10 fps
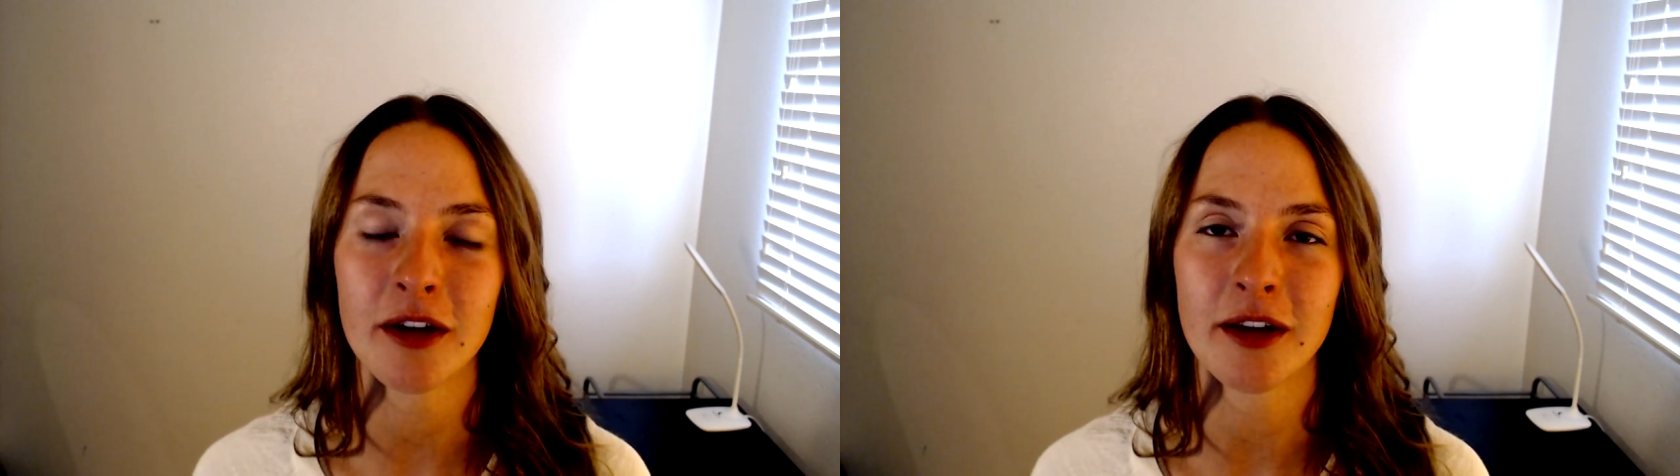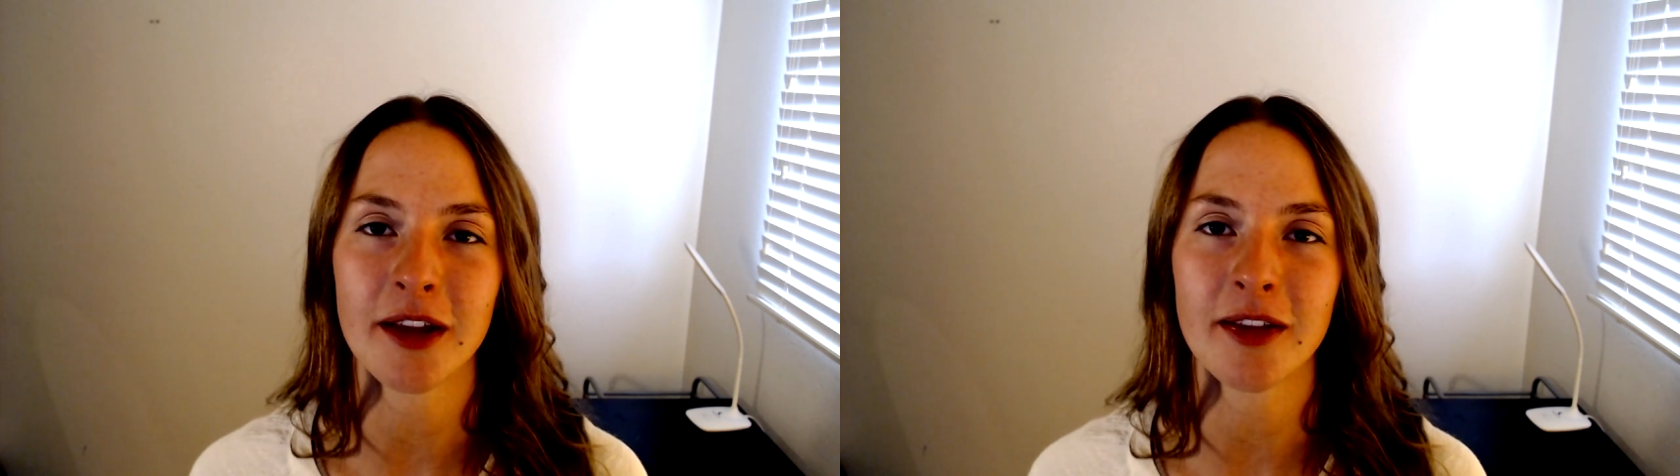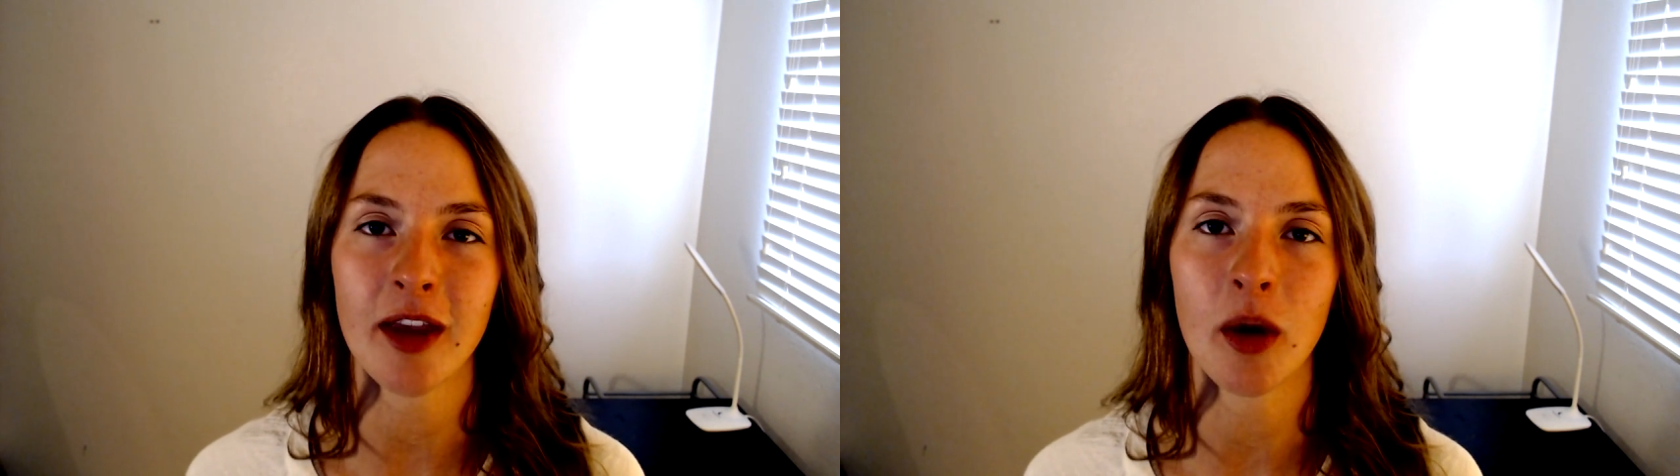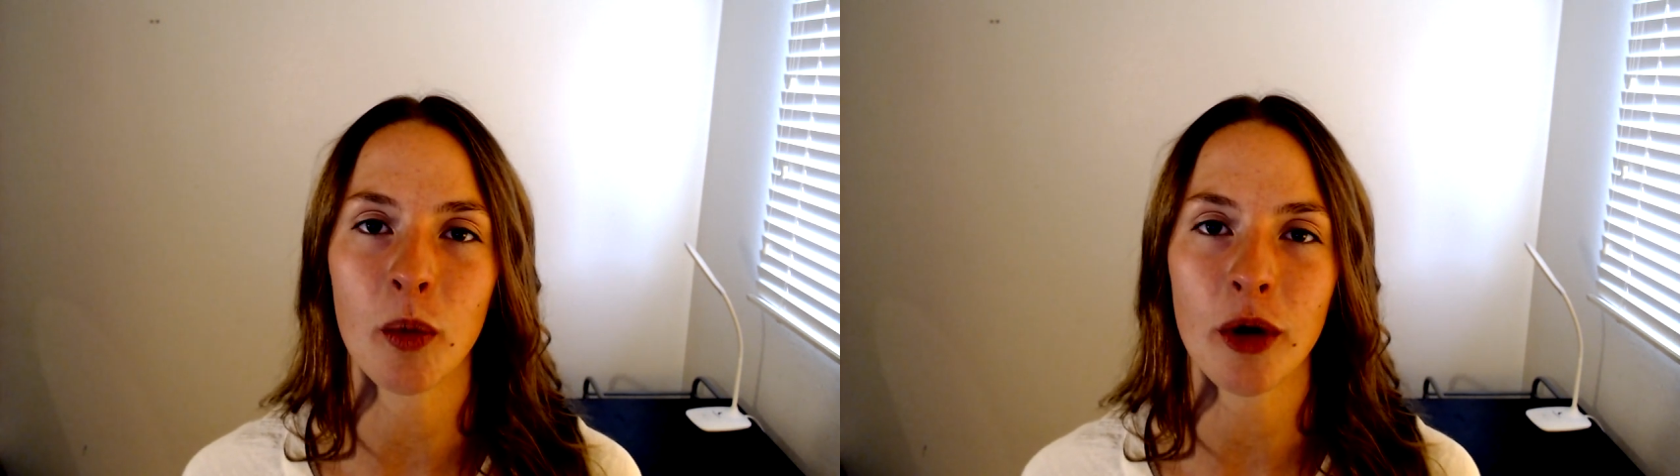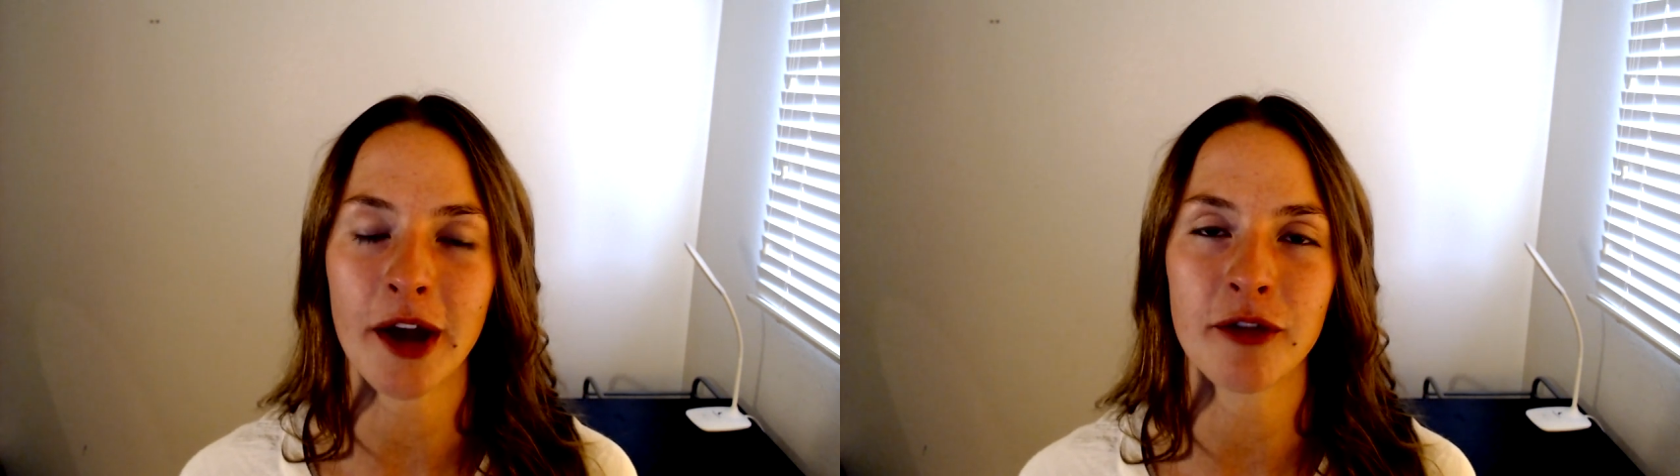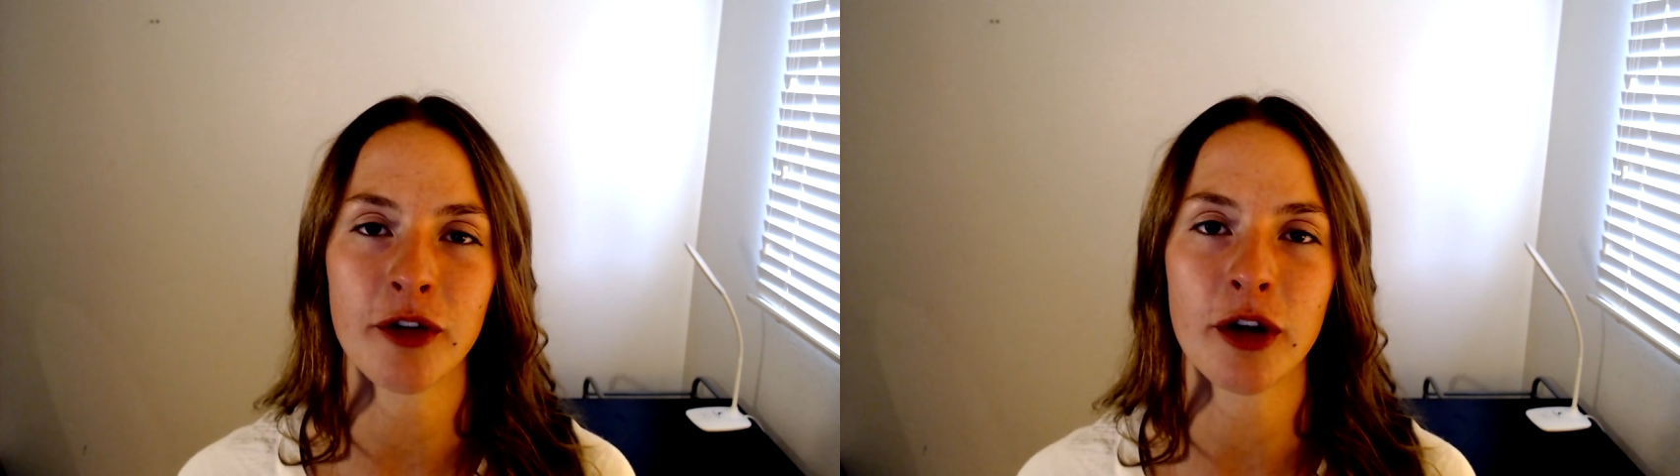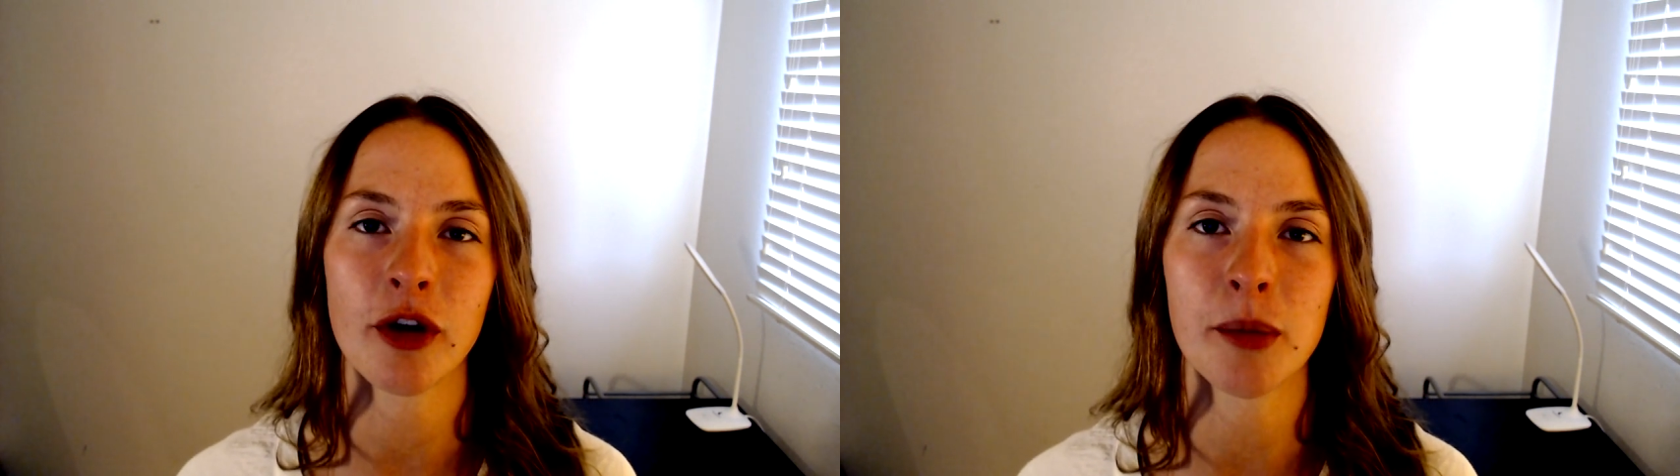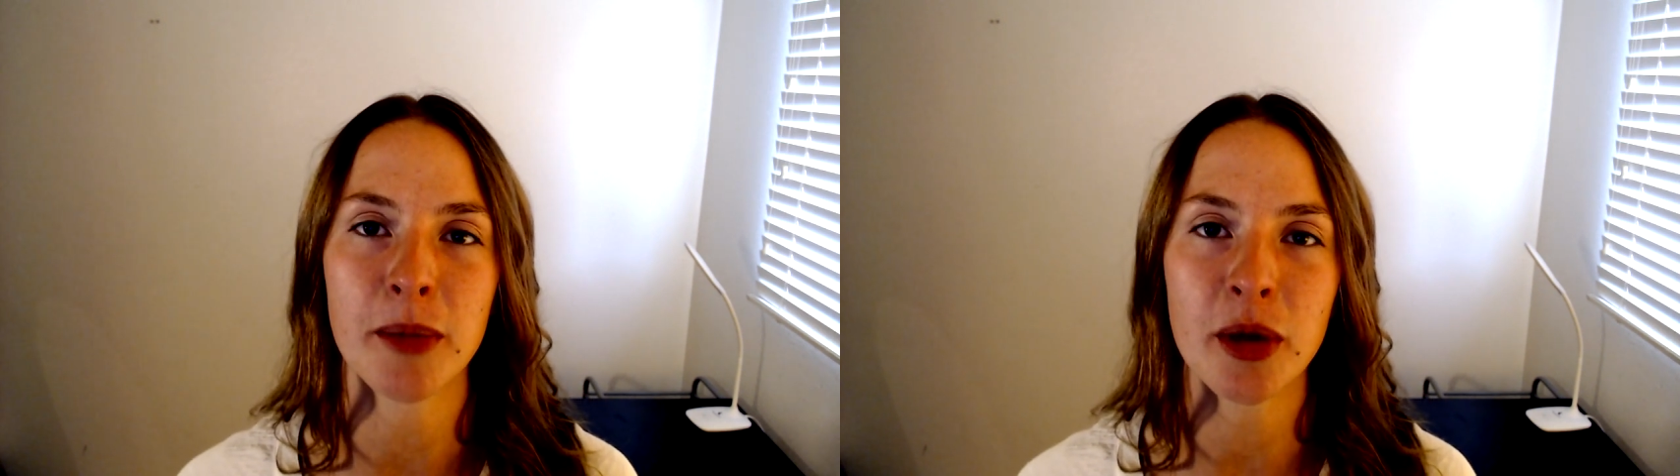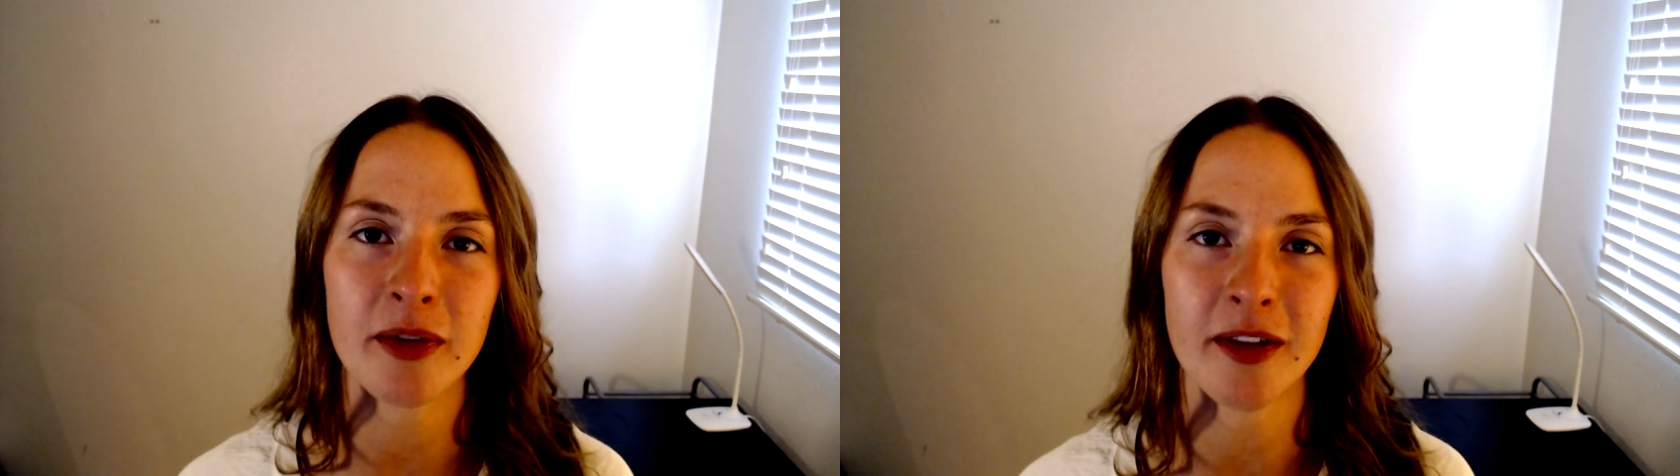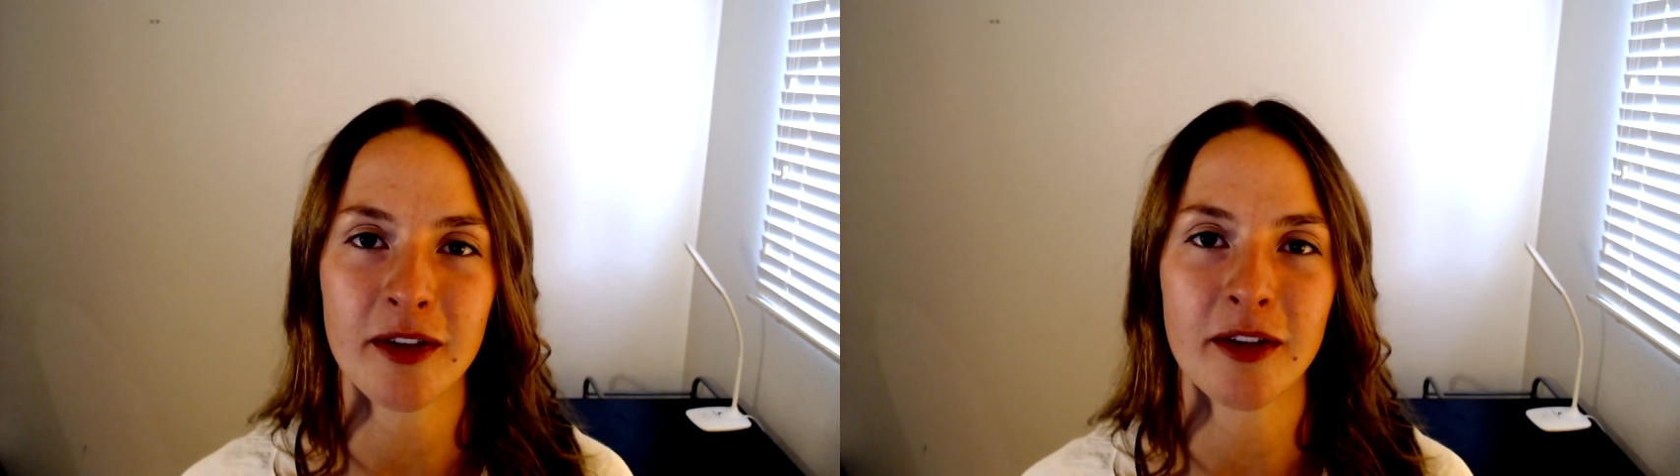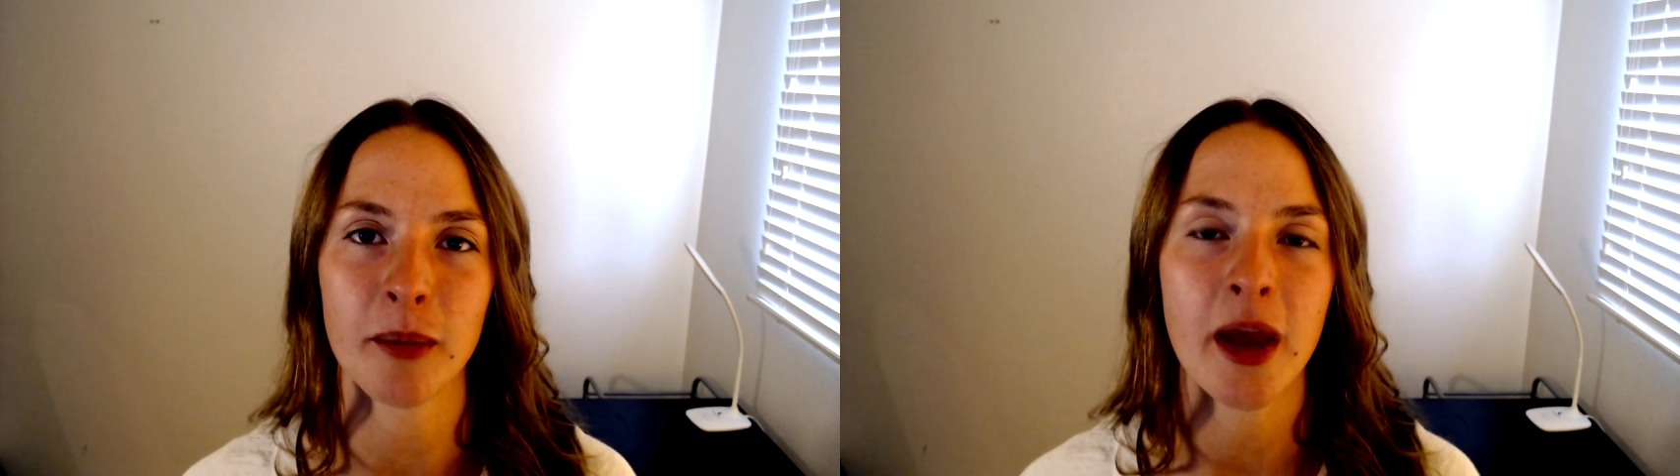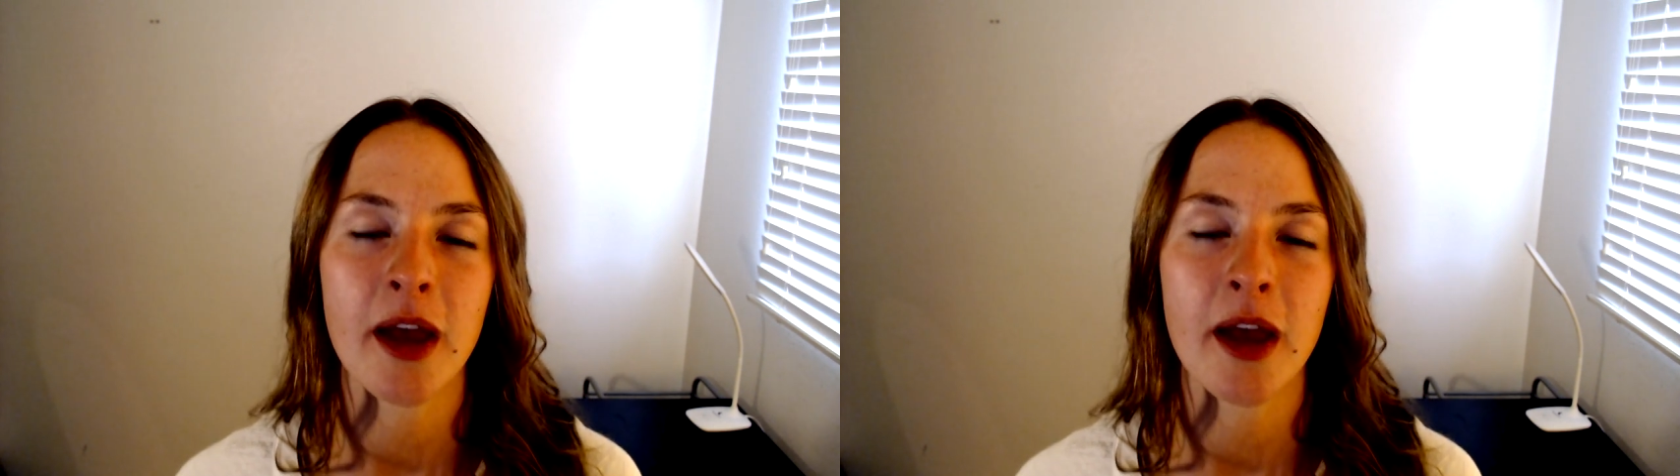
It's like a workout for your immune system.